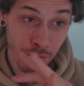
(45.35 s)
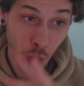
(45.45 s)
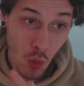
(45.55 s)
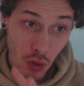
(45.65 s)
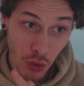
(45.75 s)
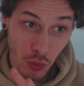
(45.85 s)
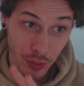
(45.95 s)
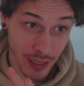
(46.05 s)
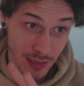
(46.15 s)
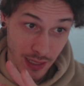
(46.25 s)
4
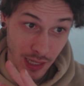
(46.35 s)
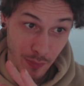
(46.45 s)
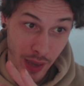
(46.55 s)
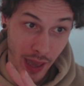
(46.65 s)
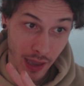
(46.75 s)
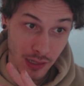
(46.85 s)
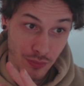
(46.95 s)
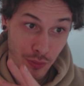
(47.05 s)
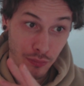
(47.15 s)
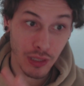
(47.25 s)
green tea bags
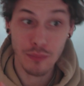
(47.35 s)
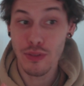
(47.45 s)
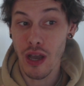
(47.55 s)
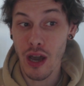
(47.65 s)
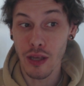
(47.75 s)
from Lipton.